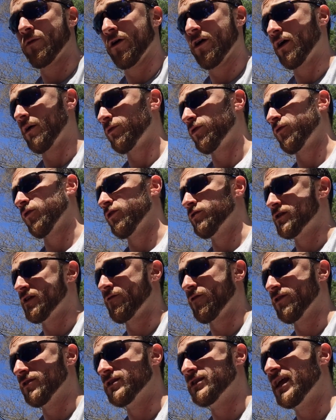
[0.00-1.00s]
perhaps, for a
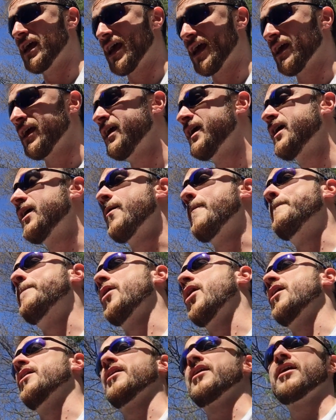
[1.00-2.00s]
different day.
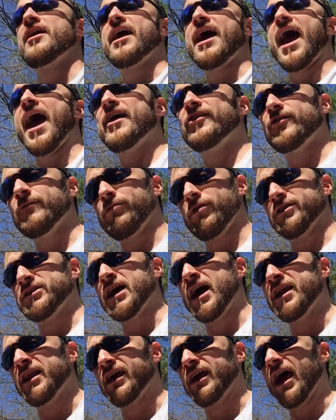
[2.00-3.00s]
But as a
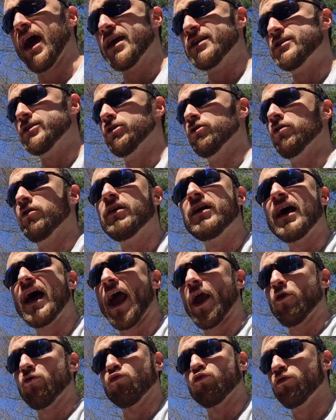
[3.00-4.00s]
platonic ideal,
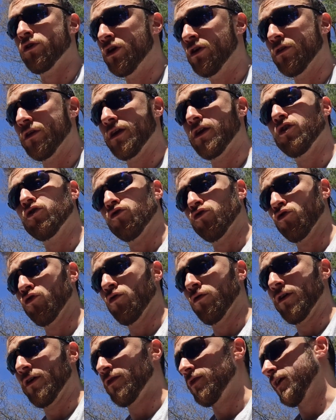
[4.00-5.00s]
I really,
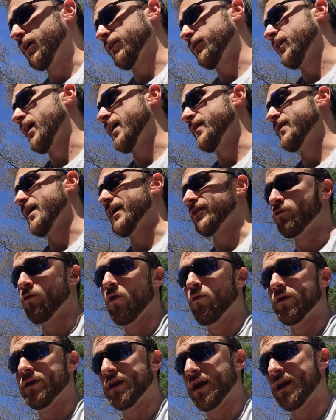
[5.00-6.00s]
truly think that that's what
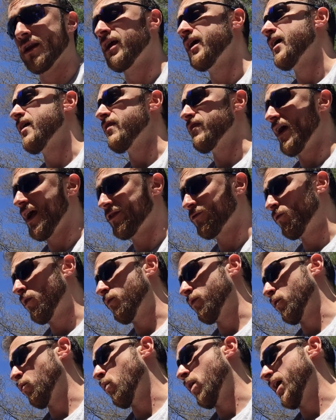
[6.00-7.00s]
we need. That's what
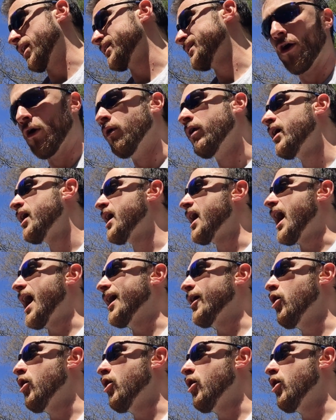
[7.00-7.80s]
we want. So I